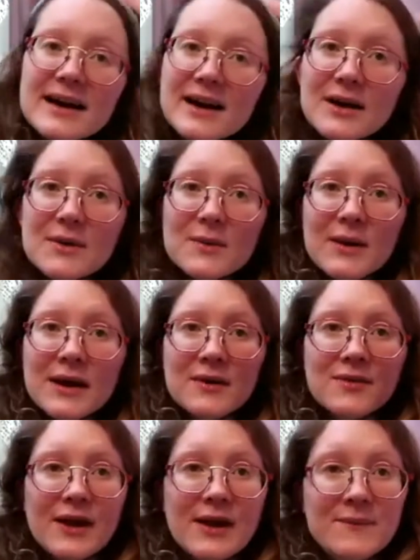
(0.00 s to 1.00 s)
Well
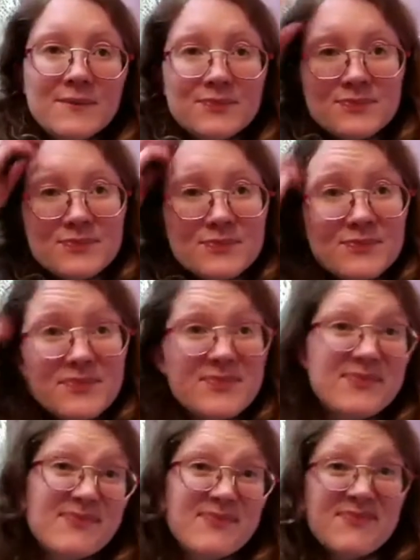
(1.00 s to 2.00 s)
then,
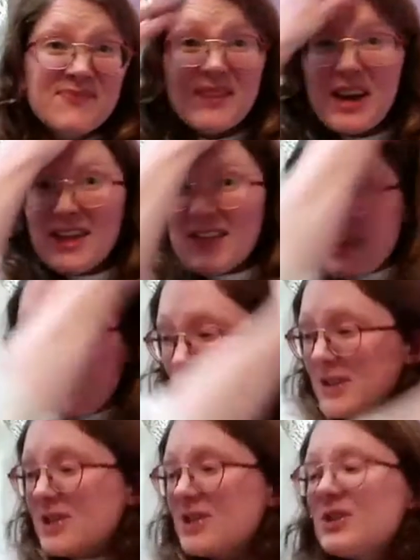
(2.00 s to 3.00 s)
I think
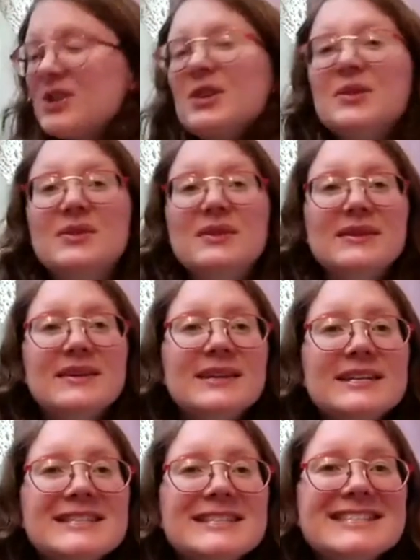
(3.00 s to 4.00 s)
we should do
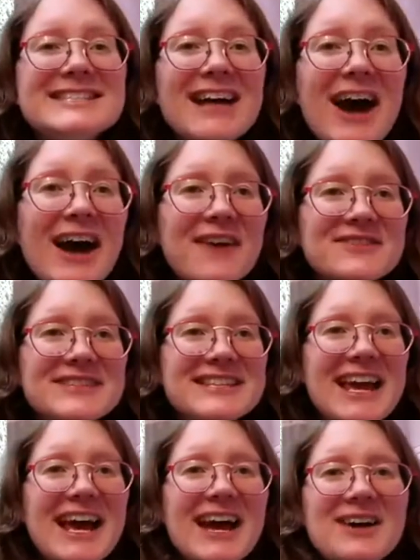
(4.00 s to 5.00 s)
scarves
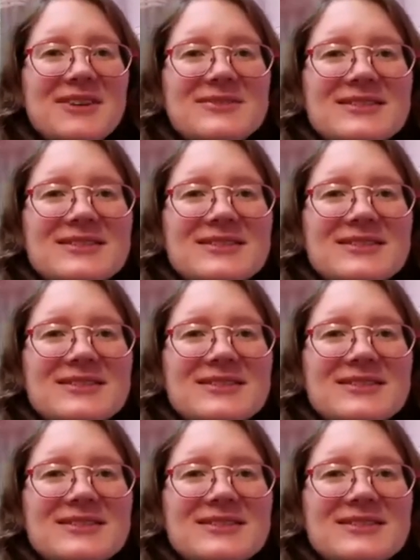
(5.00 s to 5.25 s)
now.